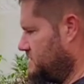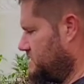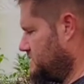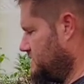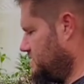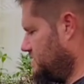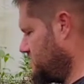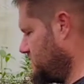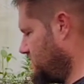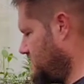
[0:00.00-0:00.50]

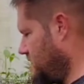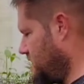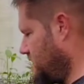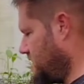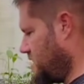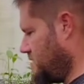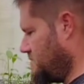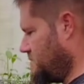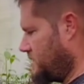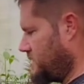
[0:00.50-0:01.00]
So
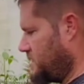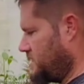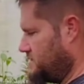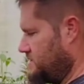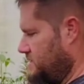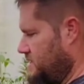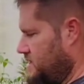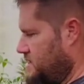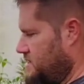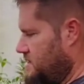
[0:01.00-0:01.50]
I'm going to cut
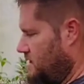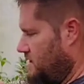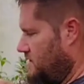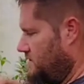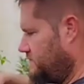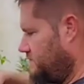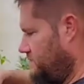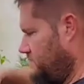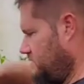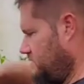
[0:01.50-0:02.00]
the end off.